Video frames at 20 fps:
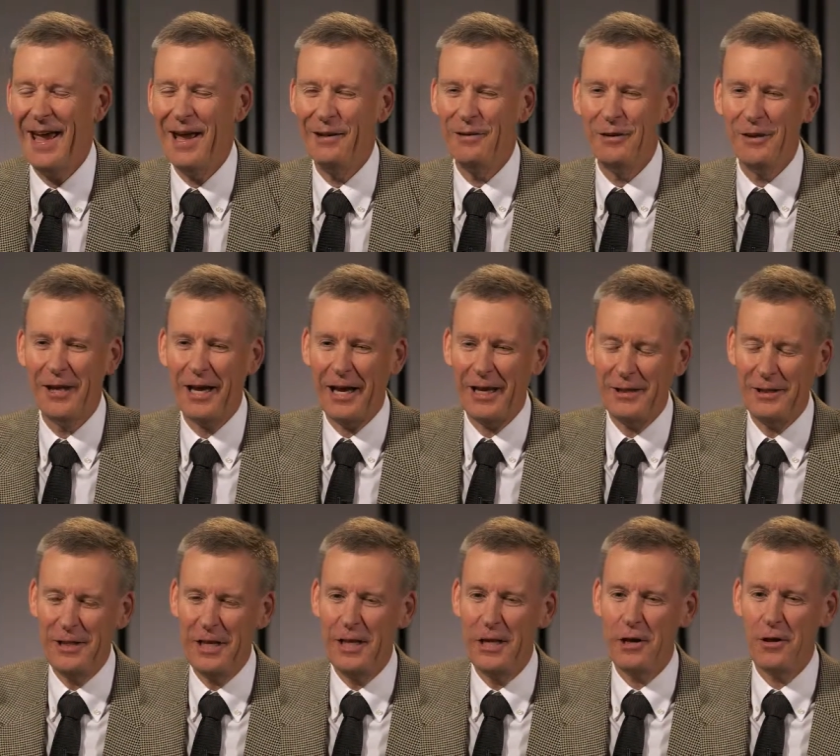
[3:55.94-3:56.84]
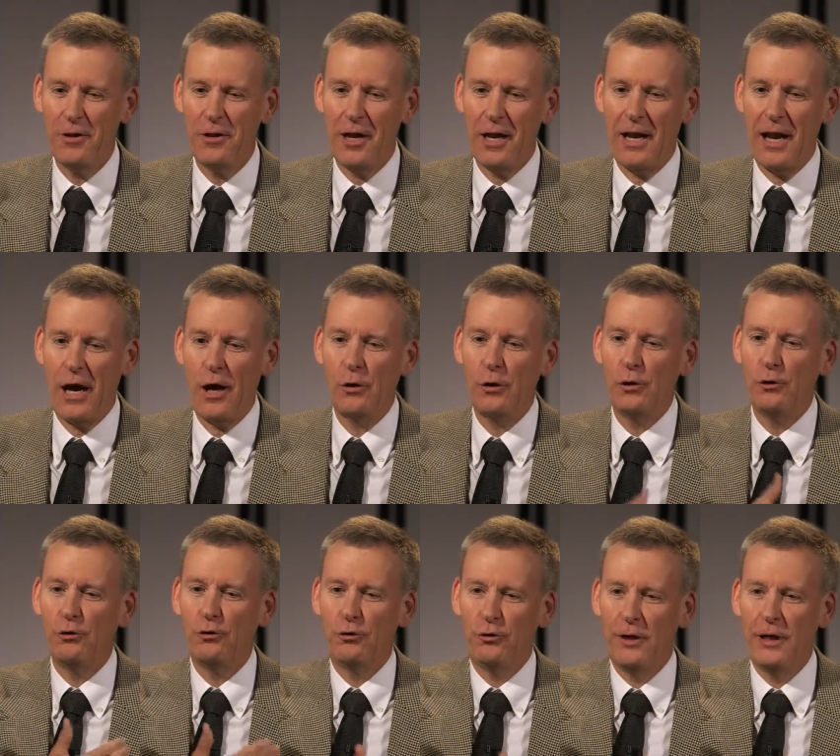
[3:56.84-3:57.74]
and the idea that how
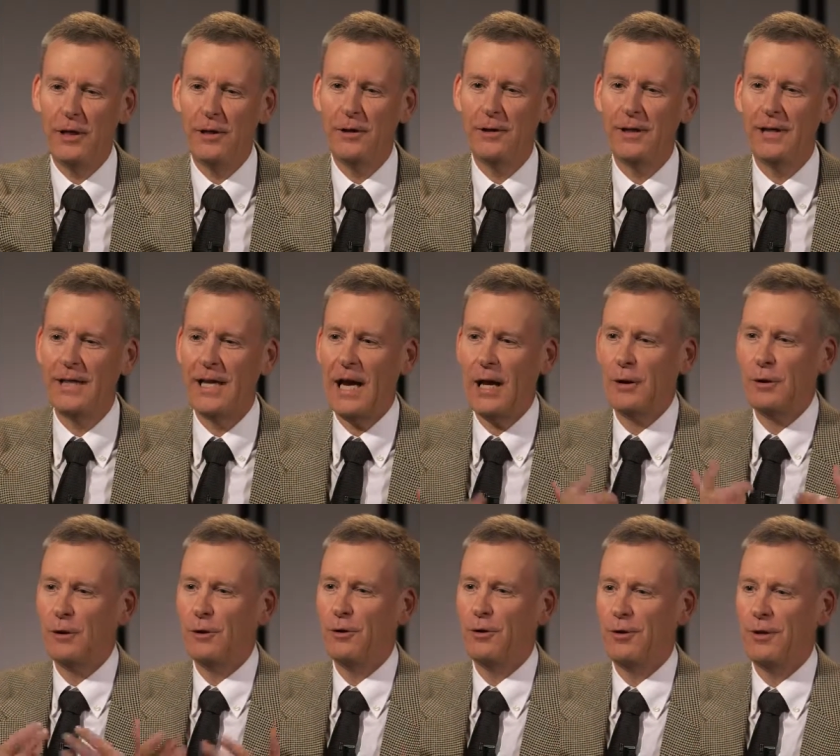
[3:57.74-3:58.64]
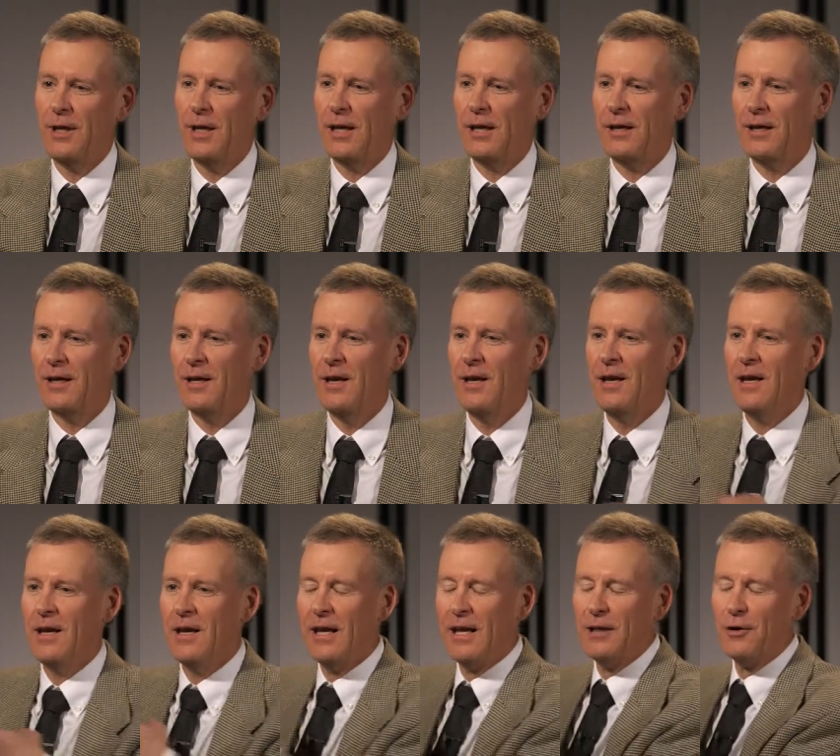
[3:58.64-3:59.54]
you feel and how you think
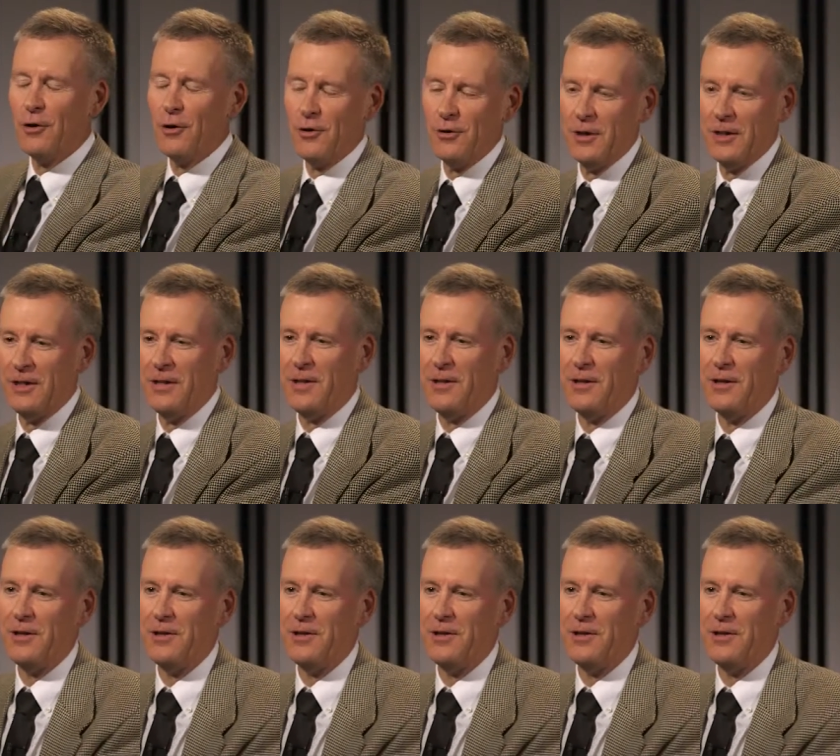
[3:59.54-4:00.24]
enters into the